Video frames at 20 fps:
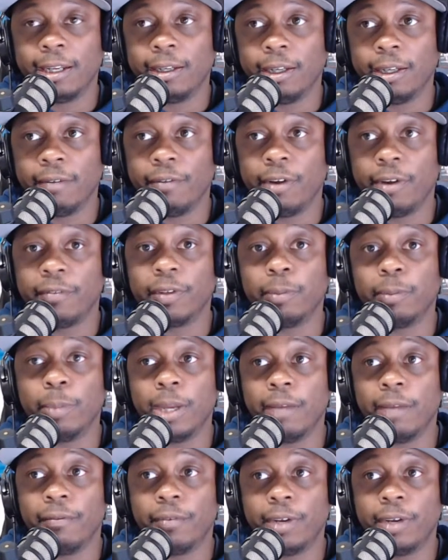
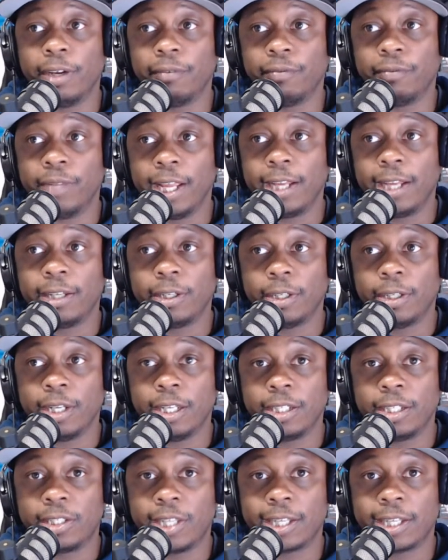If they
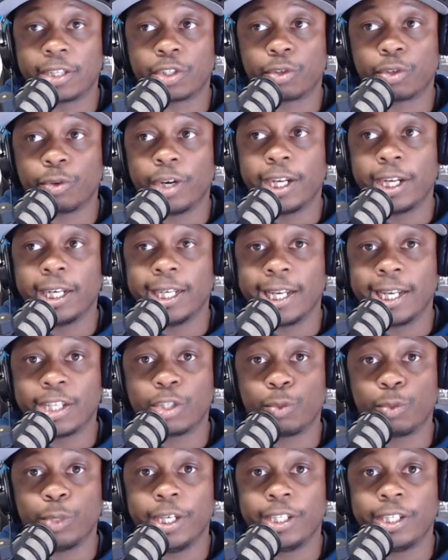set a screen and they
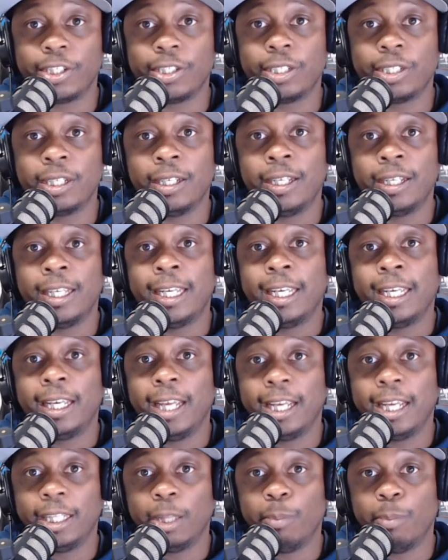switch
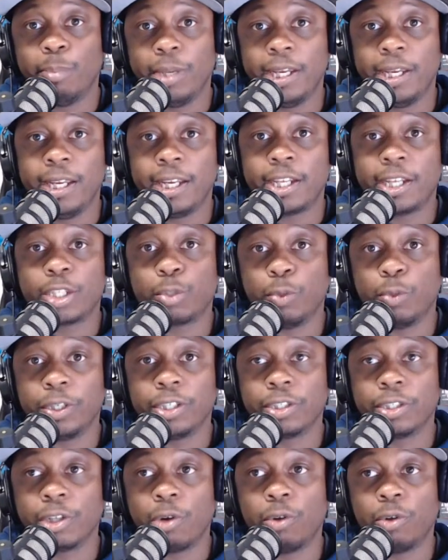and the big
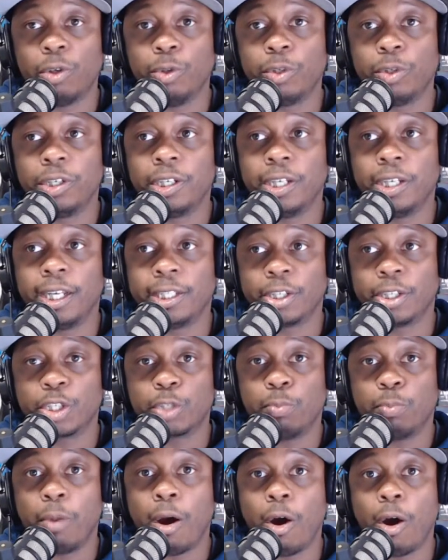switches on Luka and the
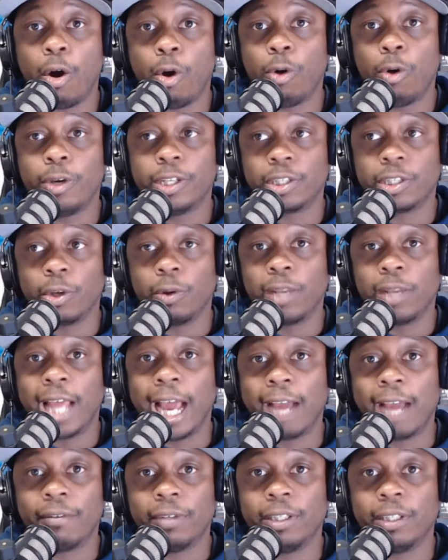small is on
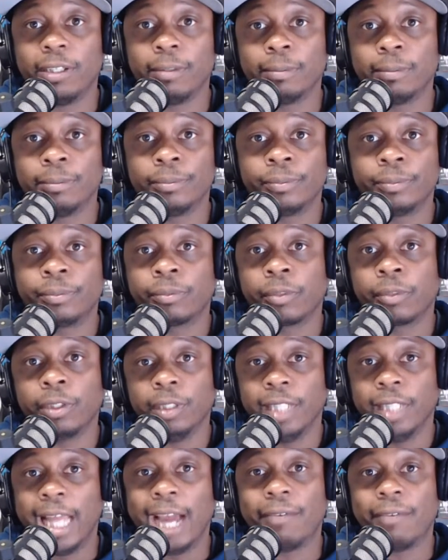Lively,
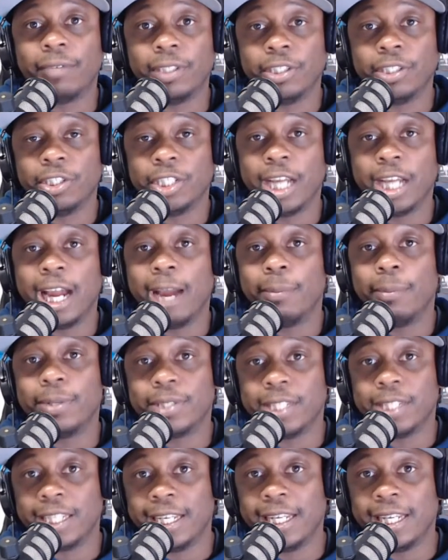Lively's job is
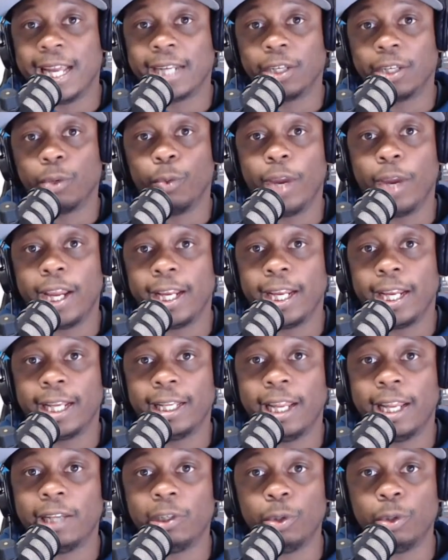to get out of the way and
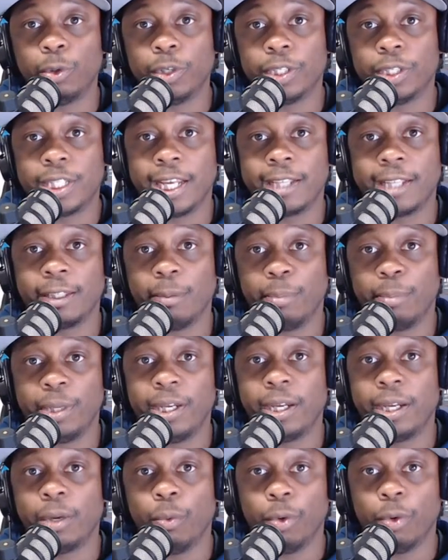let Luka take the
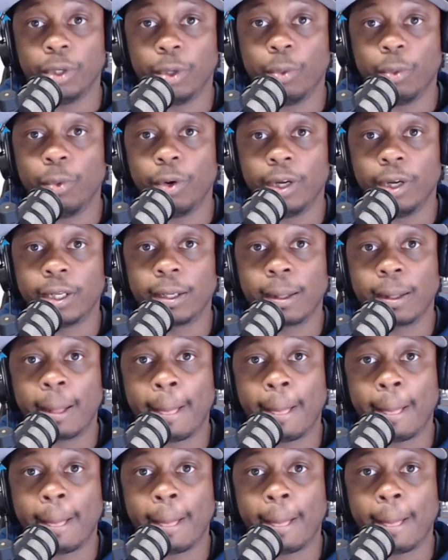big one-on-one.